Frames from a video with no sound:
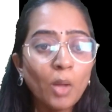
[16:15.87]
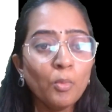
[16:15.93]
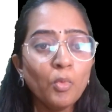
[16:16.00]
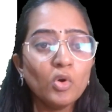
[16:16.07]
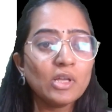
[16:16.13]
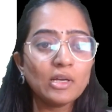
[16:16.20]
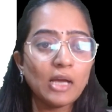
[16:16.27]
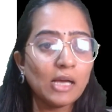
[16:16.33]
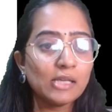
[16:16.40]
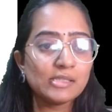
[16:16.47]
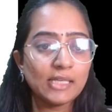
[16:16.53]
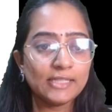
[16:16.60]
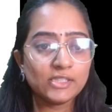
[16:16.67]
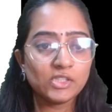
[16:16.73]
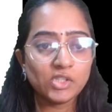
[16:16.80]
motor
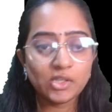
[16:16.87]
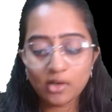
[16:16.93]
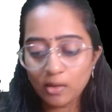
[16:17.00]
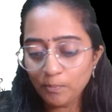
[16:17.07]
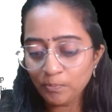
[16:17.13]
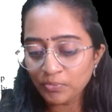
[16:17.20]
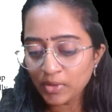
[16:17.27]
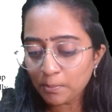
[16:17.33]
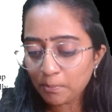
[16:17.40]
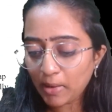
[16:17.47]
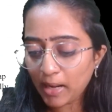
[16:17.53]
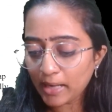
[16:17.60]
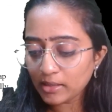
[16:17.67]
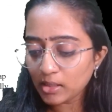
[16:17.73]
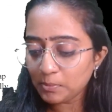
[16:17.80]
cars, etc.
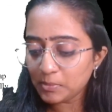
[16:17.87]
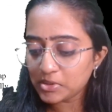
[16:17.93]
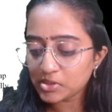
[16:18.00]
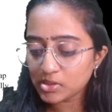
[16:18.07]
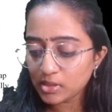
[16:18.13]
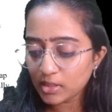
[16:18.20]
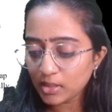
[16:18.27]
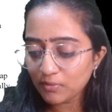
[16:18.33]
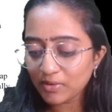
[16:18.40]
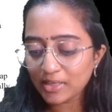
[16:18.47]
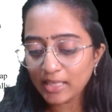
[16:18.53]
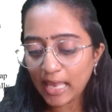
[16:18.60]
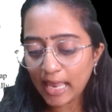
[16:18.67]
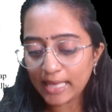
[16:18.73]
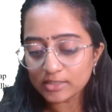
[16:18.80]
Plant and machinery
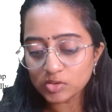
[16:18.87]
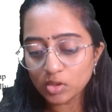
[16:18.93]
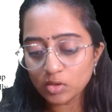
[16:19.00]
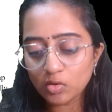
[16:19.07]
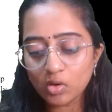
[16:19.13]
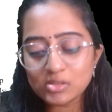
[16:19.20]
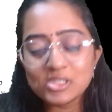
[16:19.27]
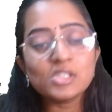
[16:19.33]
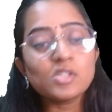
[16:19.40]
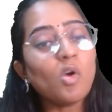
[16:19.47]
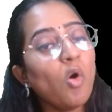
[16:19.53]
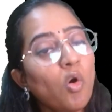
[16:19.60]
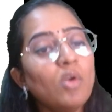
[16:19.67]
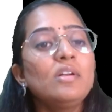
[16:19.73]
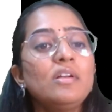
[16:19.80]
where the actual cost is
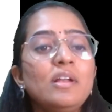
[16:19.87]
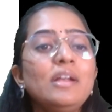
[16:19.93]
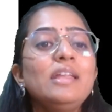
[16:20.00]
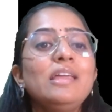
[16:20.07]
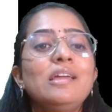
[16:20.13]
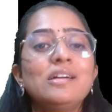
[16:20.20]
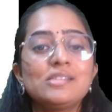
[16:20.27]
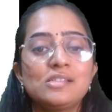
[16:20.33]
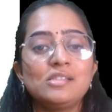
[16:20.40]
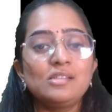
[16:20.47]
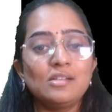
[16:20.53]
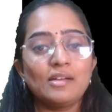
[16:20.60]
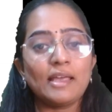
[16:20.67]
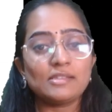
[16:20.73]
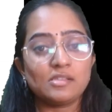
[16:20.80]
already
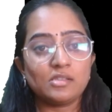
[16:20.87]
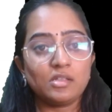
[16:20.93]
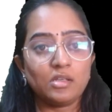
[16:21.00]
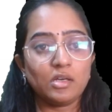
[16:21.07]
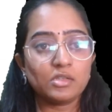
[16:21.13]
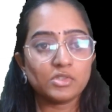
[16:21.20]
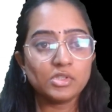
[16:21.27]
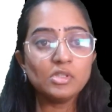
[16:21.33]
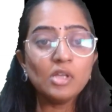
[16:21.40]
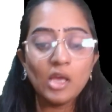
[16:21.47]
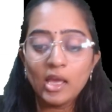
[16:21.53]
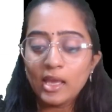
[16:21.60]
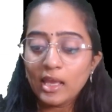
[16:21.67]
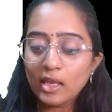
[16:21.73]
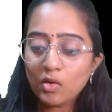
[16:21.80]
considered as deduction.
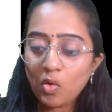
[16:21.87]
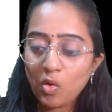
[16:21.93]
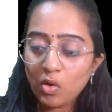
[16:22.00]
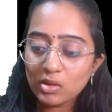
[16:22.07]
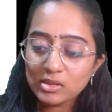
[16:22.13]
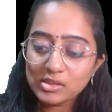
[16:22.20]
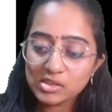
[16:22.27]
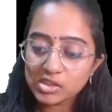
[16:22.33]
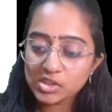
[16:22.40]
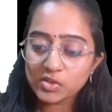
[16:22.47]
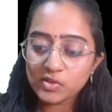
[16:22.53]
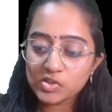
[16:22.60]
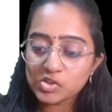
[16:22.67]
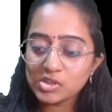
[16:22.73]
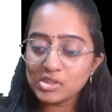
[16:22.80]
In all these
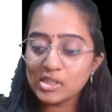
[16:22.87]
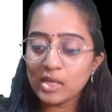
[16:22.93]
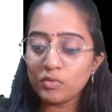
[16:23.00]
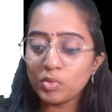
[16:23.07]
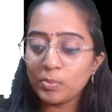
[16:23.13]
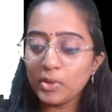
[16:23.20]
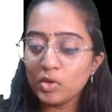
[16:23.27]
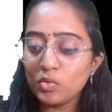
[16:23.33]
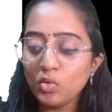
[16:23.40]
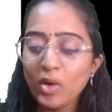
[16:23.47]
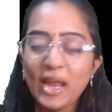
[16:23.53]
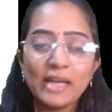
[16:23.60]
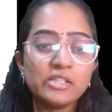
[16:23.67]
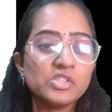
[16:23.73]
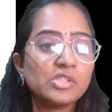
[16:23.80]
situations, there would be no
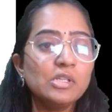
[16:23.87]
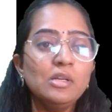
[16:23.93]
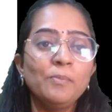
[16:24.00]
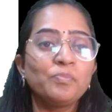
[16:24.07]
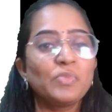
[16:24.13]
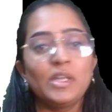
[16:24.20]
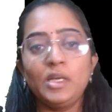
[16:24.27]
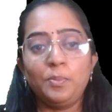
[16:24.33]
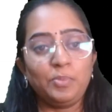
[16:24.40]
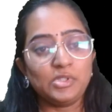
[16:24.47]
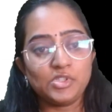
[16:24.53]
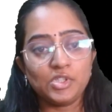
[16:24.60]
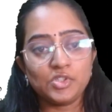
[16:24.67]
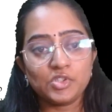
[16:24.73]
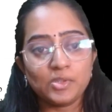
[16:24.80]
additional
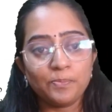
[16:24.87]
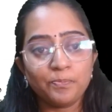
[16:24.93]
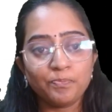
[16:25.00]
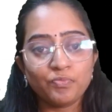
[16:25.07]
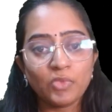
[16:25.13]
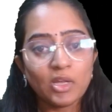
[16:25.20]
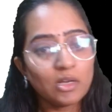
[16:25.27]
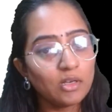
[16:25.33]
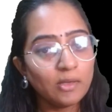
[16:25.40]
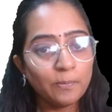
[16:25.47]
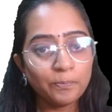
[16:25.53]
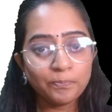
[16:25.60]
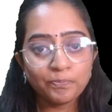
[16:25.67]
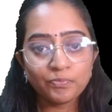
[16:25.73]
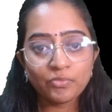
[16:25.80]
depreciation. Clear?